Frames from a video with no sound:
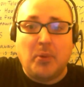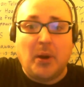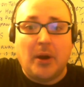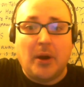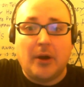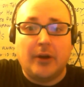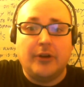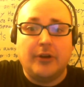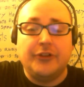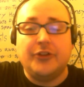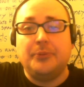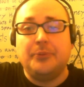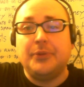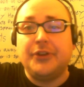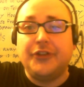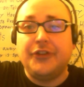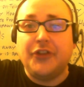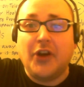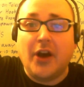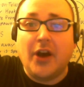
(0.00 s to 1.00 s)
bars up to
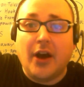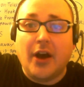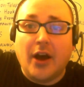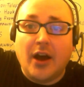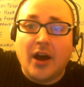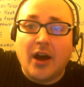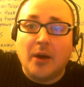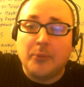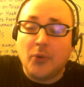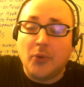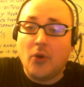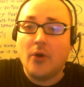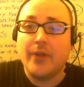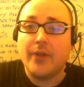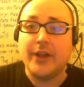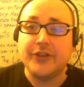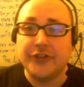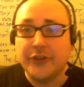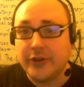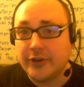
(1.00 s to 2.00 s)
the top, all
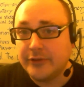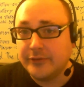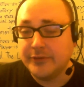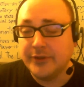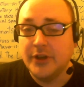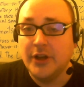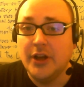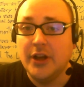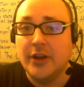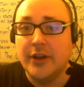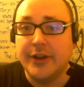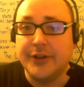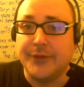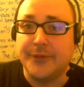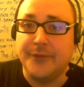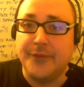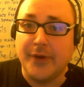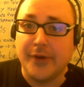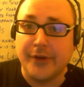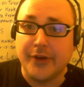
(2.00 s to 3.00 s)
that stuff, it's
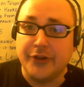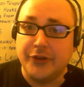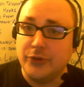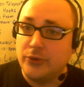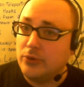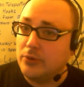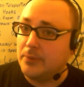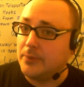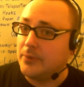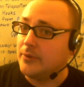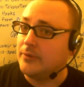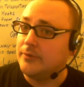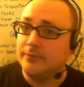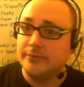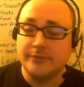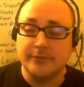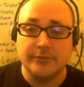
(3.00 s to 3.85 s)
very doable.